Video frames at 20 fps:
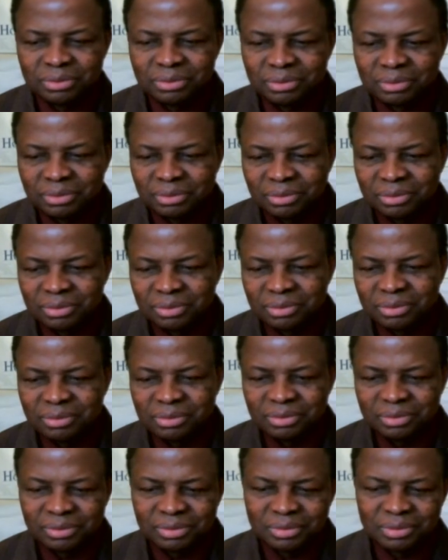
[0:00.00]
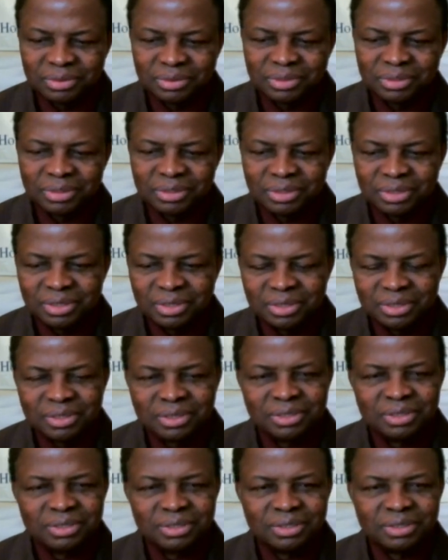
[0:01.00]

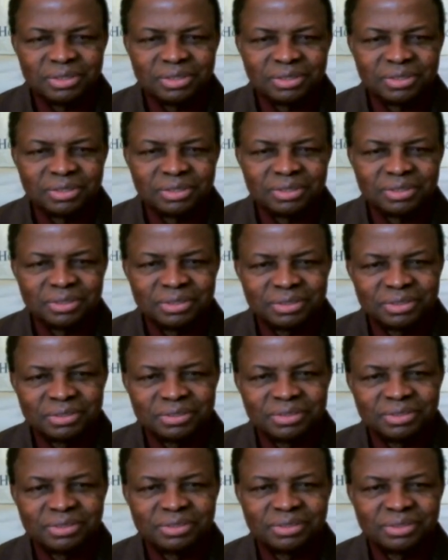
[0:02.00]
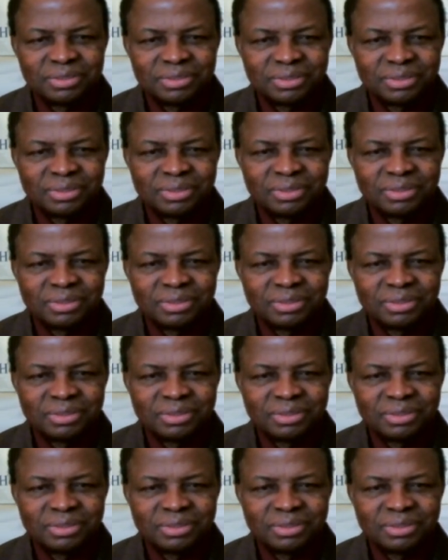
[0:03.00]
(not speaking)